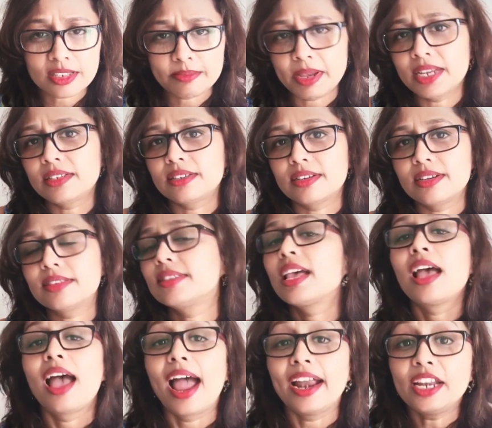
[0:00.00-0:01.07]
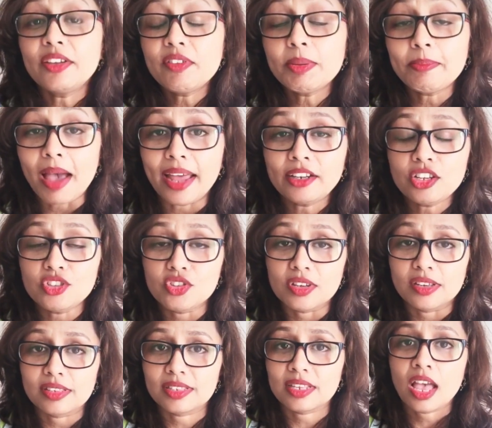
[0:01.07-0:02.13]
mentors, and even
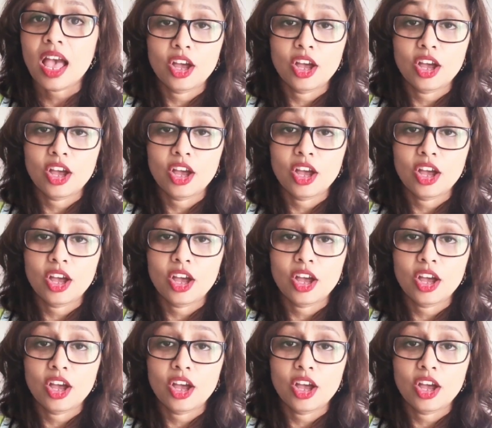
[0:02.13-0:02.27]
managers.